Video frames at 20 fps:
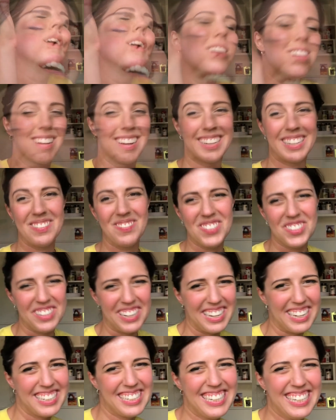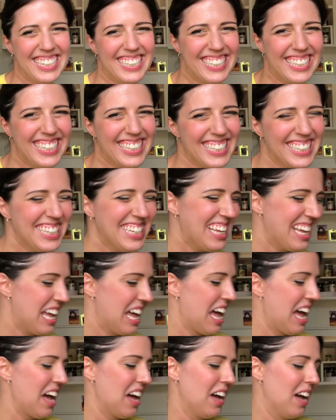I keep doing it.
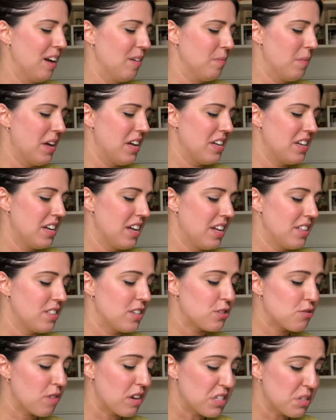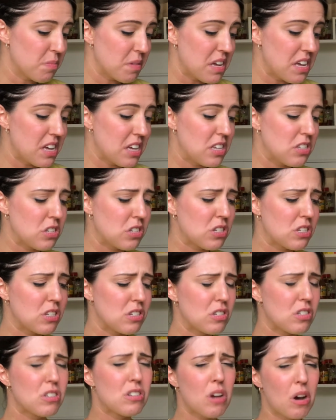This recipe is
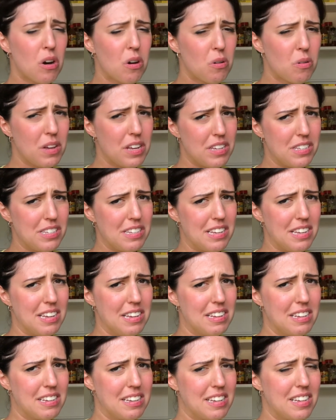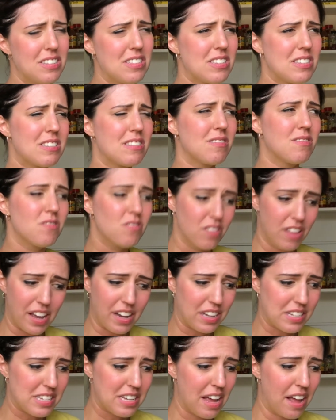so easy. It's, like I
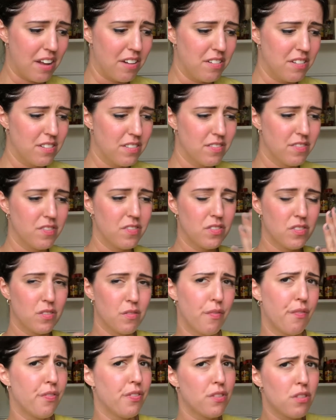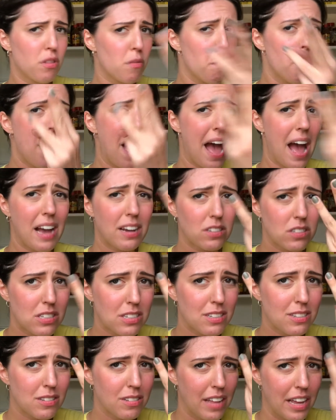said,
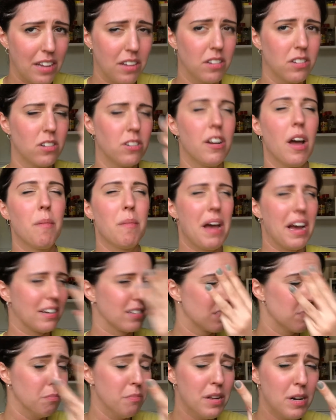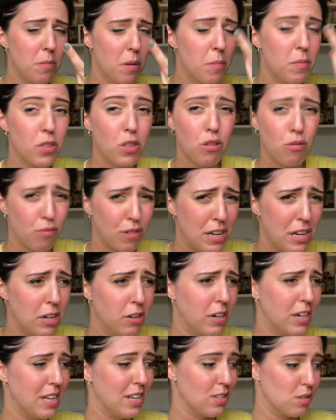minimum 3
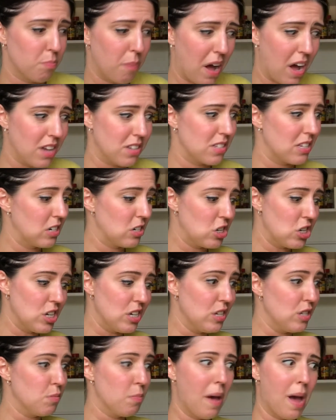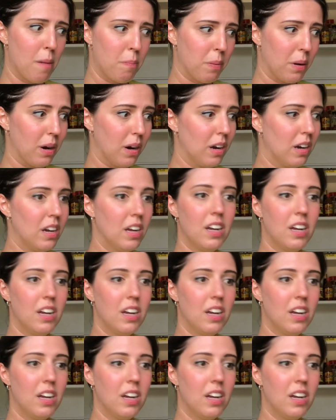ingredients: pasta, cheese, pepper.